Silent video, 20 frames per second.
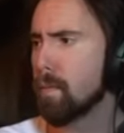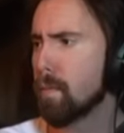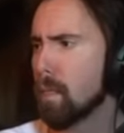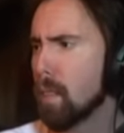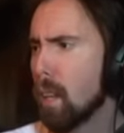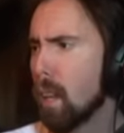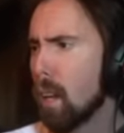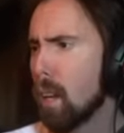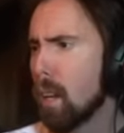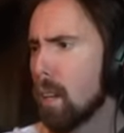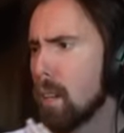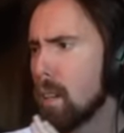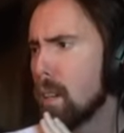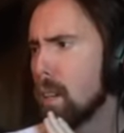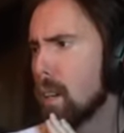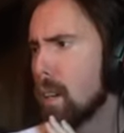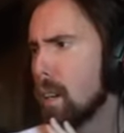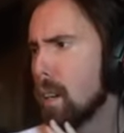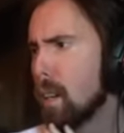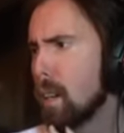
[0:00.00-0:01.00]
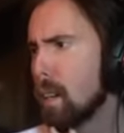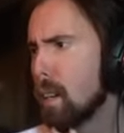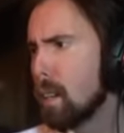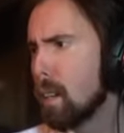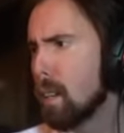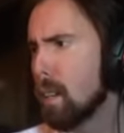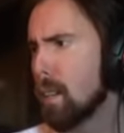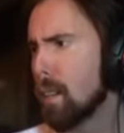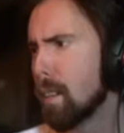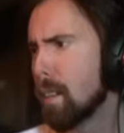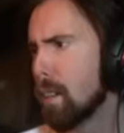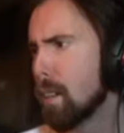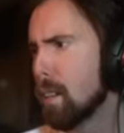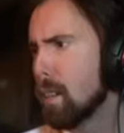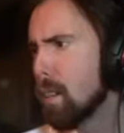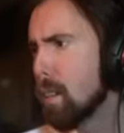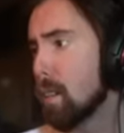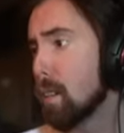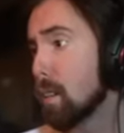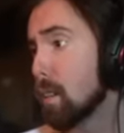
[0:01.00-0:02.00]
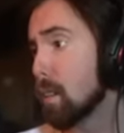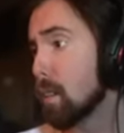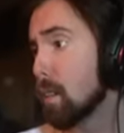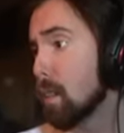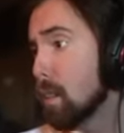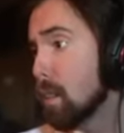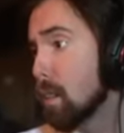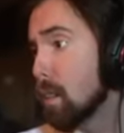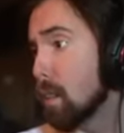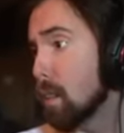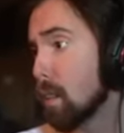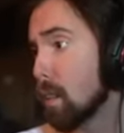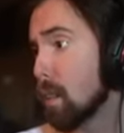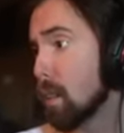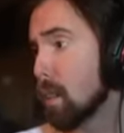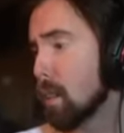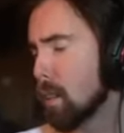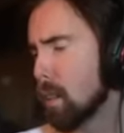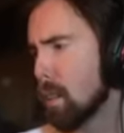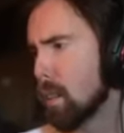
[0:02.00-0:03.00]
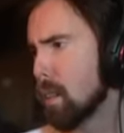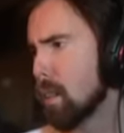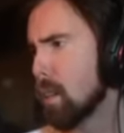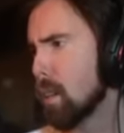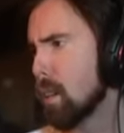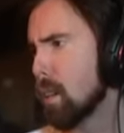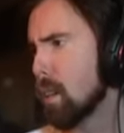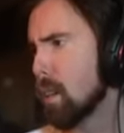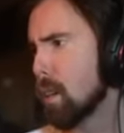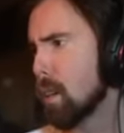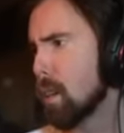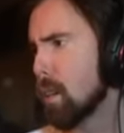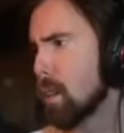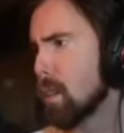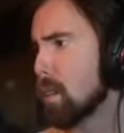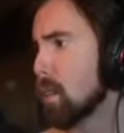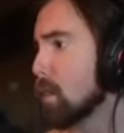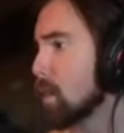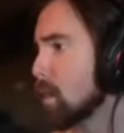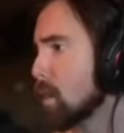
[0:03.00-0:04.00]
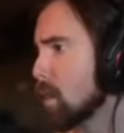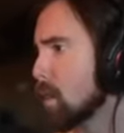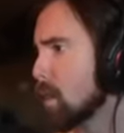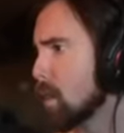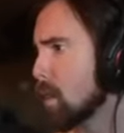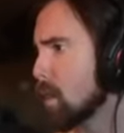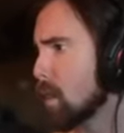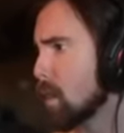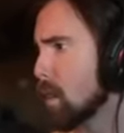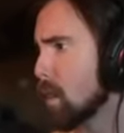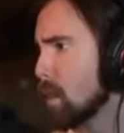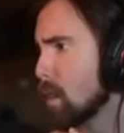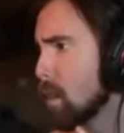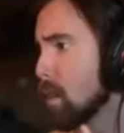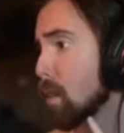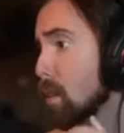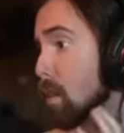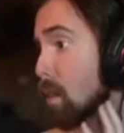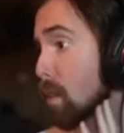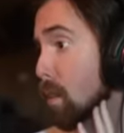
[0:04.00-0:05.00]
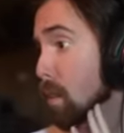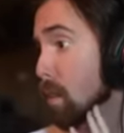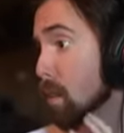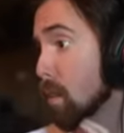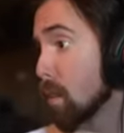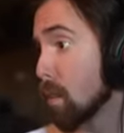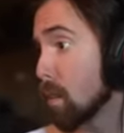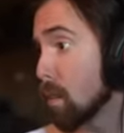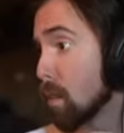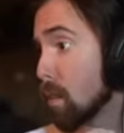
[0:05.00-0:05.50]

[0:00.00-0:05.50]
[no speech]